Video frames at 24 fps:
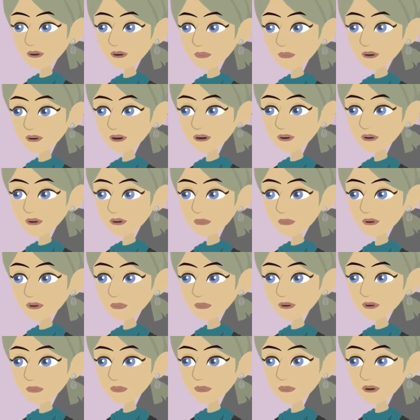is going to happen?
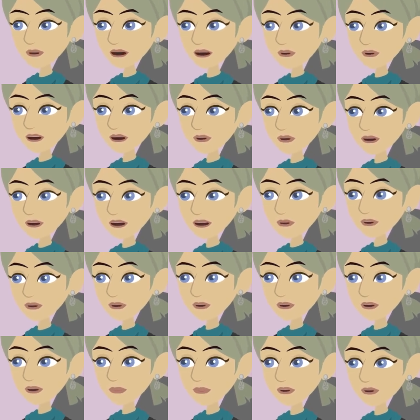And isn't it
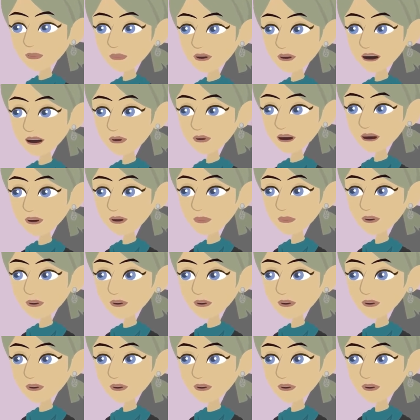logical, more thoughts